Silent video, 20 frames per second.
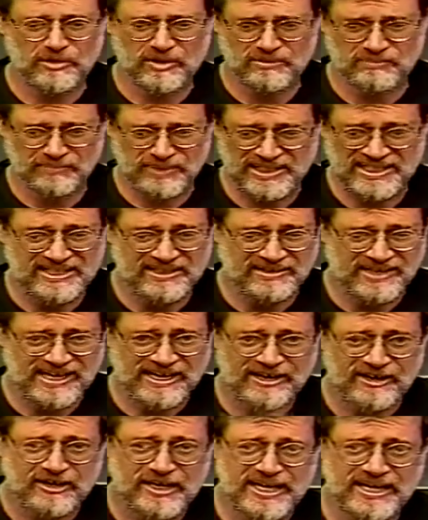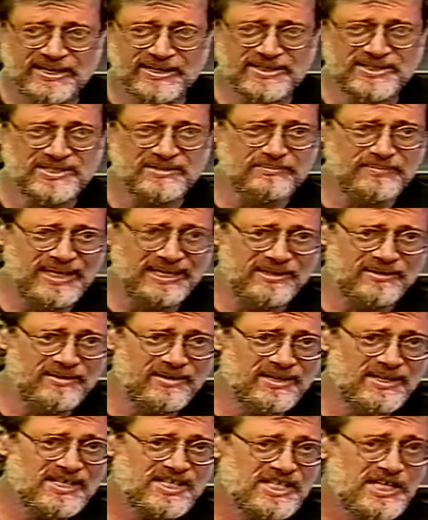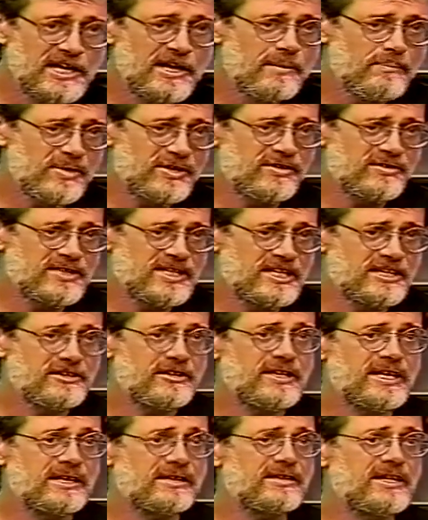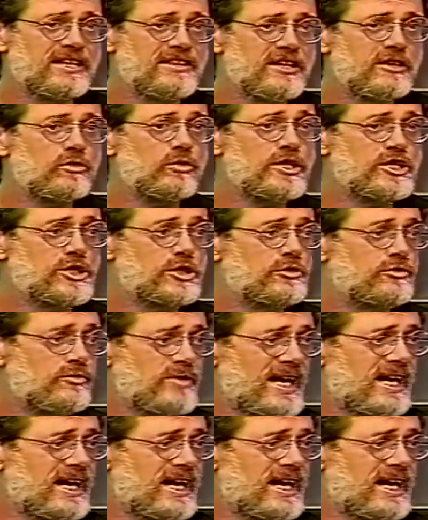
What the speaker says: complete airheads about this, but on the other hand, I think we should